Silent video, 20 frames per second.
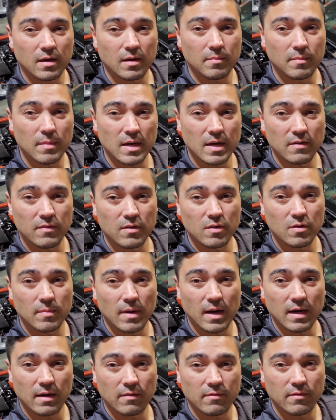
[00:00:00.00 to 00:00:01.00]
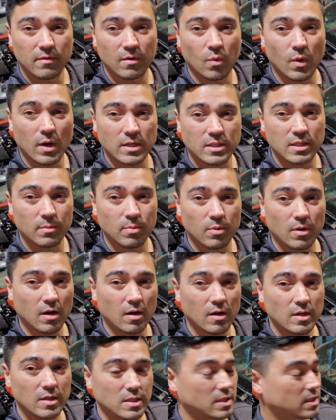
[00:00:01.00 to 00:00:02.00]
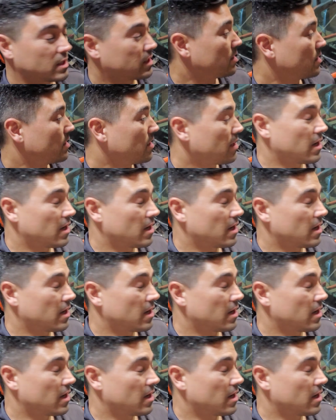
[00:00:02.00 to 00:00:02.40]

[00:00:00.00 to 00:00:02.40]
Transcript: Many of you might have watched the progress.